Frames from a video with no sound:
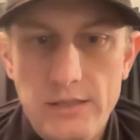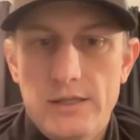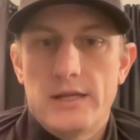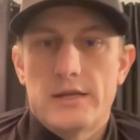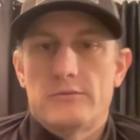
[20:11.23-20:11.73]

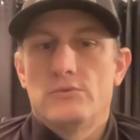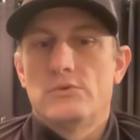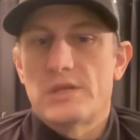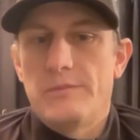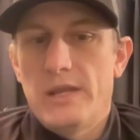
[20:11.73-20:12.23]
They got a
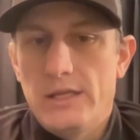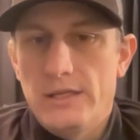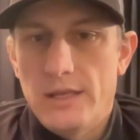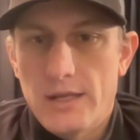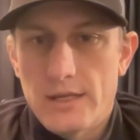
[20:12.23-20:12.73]
rules
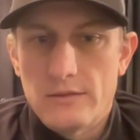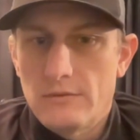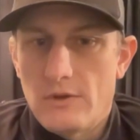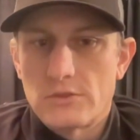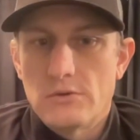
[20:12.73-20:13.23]
committee. They got
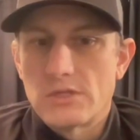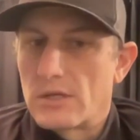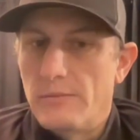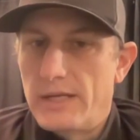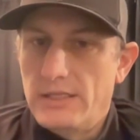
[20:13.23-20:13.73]
all sorts
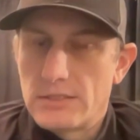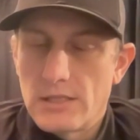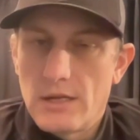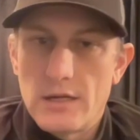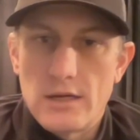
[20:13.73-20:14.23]
of committees.